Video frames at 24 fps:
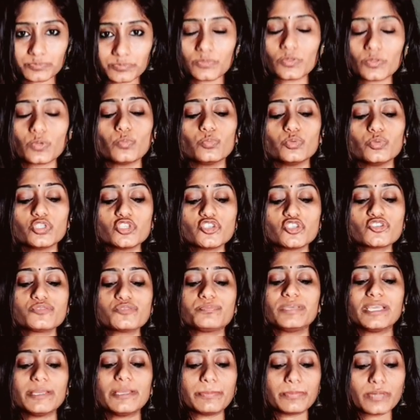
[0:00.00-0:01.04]
which
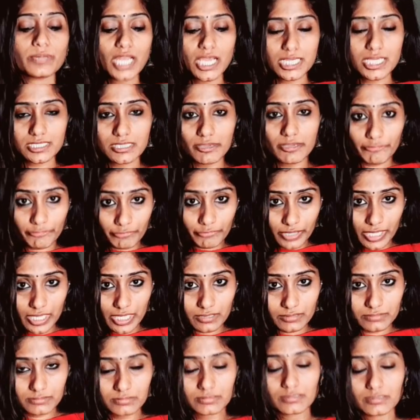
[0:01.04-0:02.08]
people are
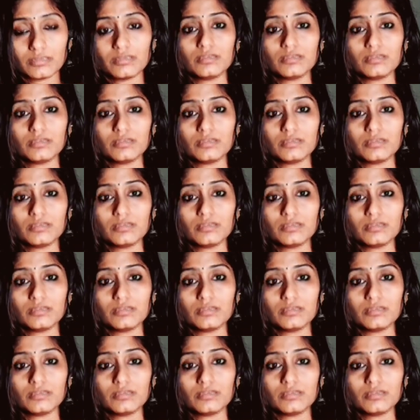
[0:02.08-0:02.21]
suffering,